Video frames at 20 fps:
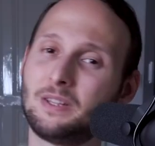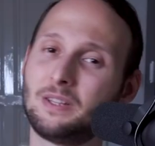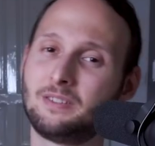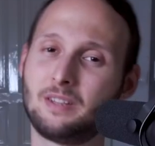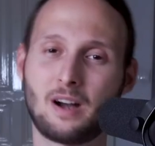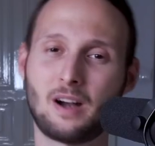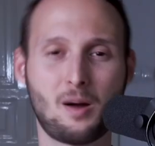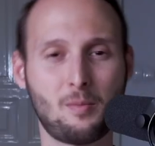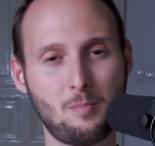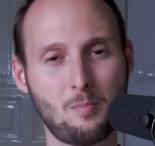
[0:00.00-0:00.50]
But
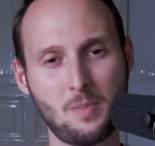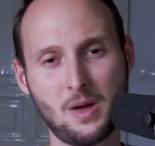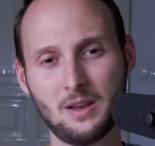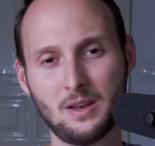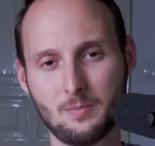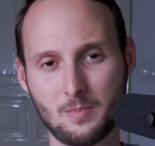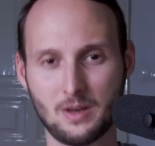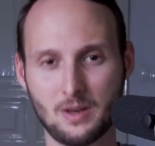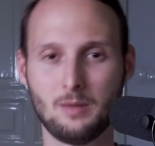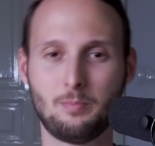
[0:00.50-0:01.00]
there are
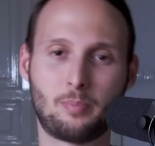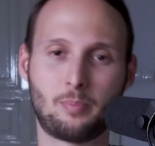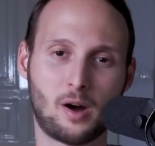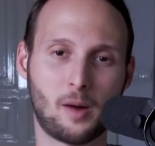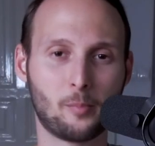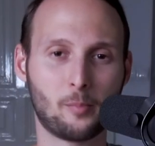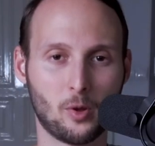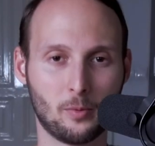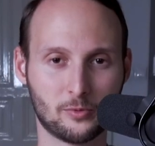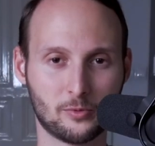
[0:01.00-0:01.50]
many
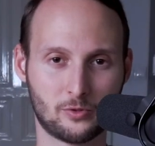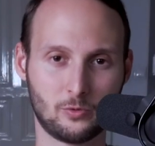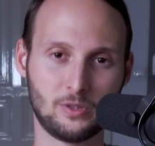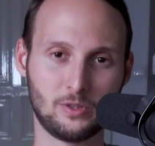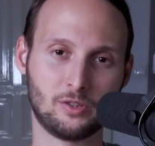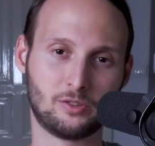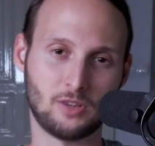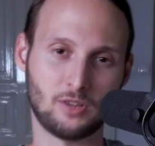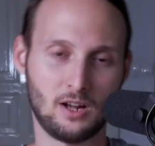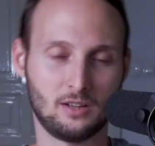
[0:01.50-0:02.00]
problems
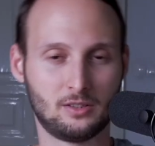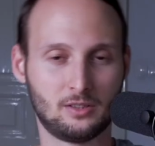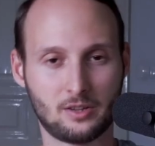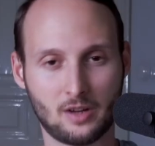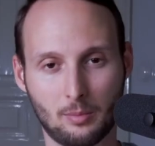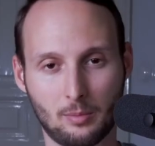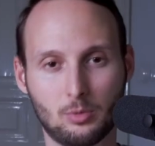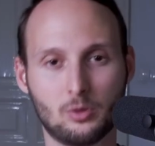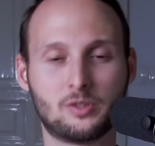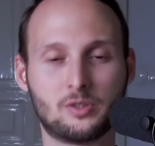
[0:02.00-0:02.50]
with the tightly
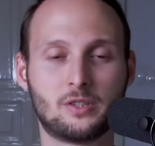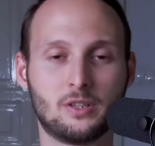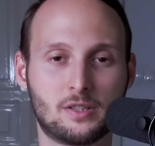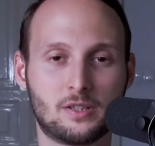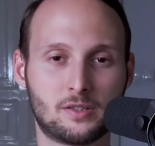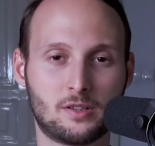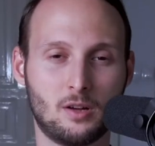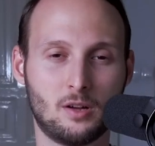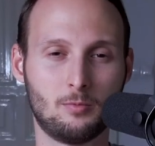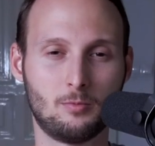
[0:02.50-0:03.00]
coupled
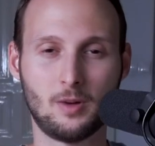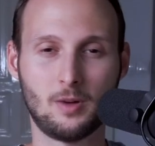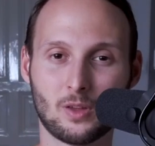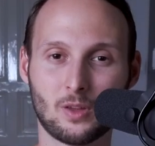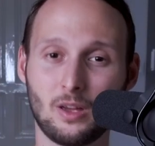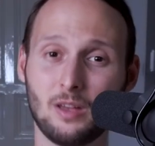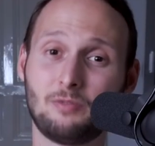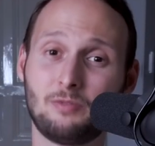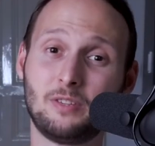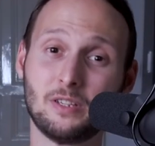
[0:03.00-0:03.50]
system.
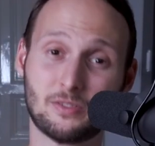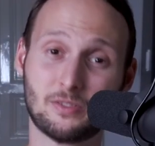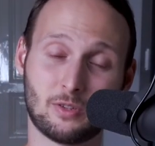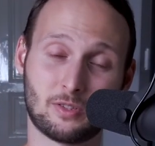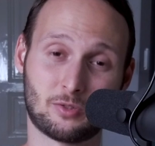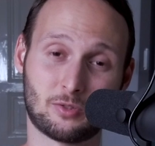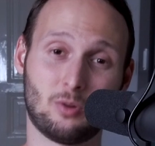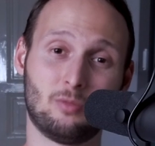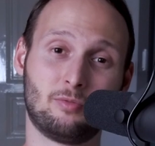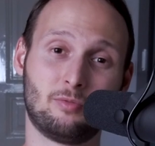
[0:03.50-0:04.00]
If this
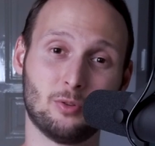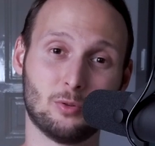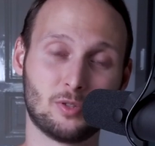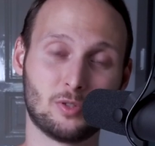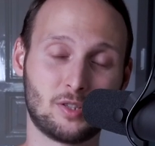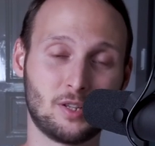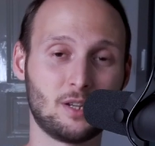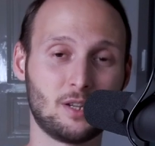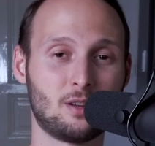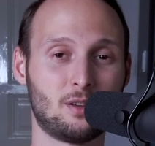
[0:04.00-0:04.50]
was
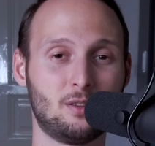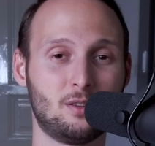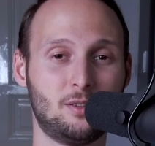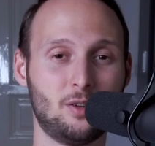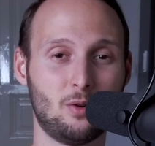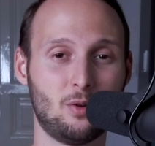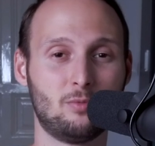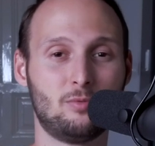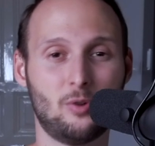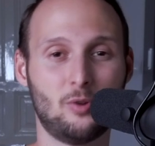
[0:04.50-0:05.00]
confusing,
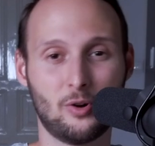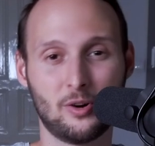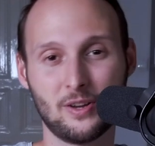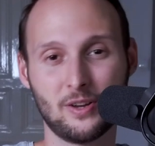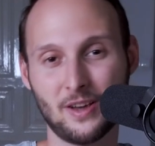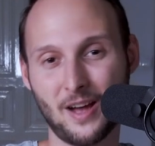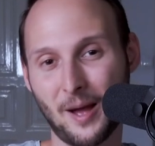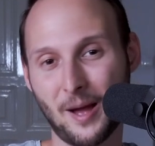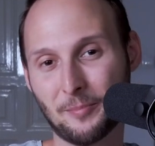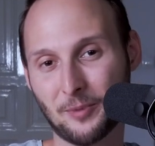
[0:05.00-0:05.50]
don't
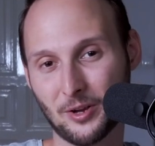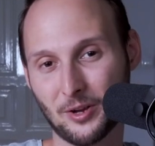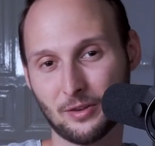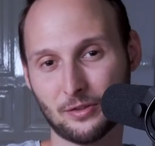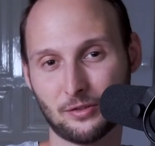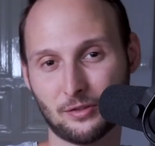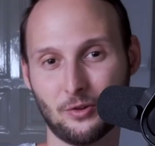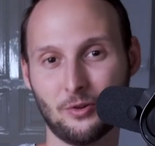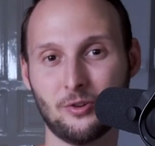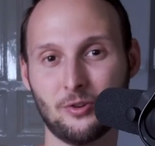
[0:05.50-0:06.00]
worry, I'm
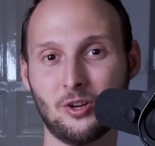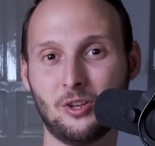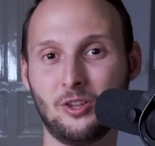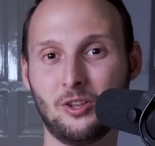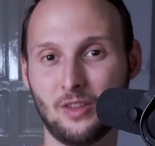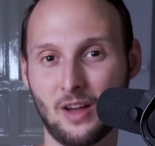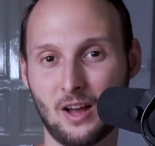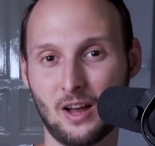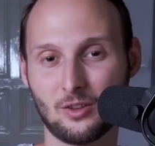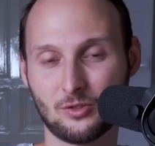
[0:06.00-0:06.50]
gonna show you an
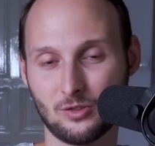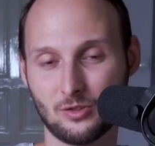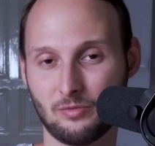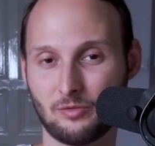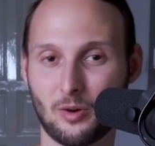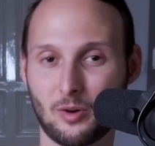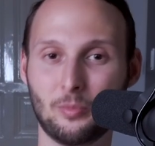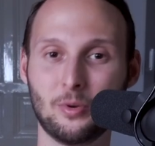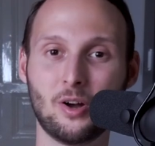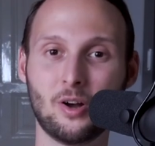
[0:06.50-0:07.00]
analogy
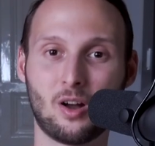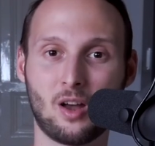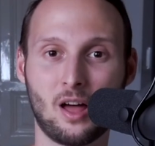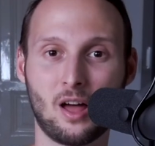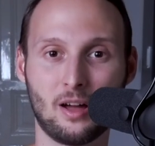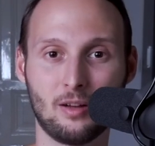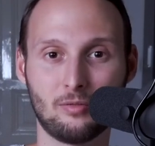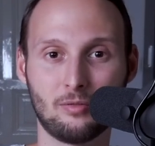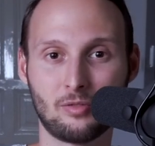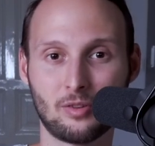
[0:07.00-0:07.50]
from real
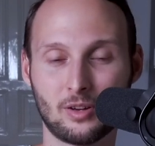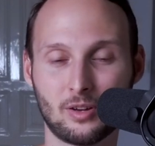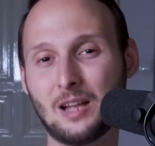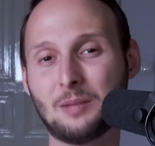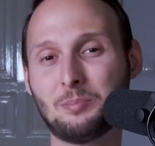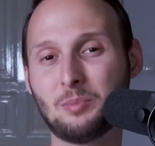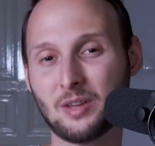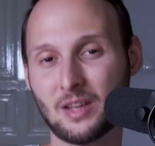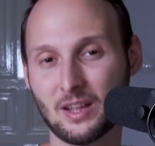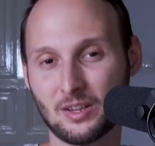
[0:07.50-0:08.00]
life.
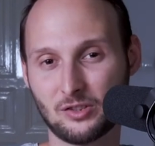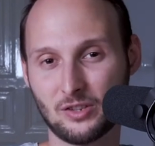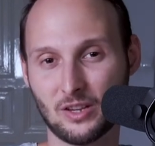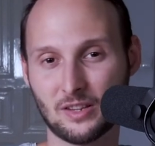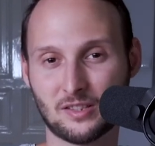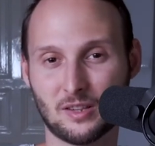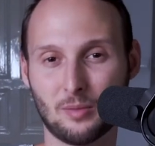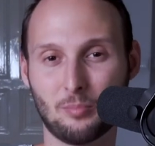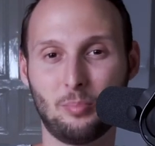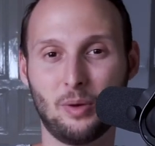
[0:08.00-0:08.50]
Let me get
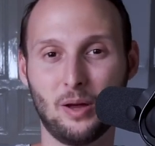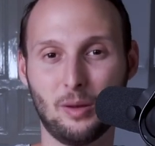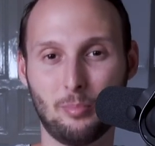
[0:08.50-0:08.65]
just some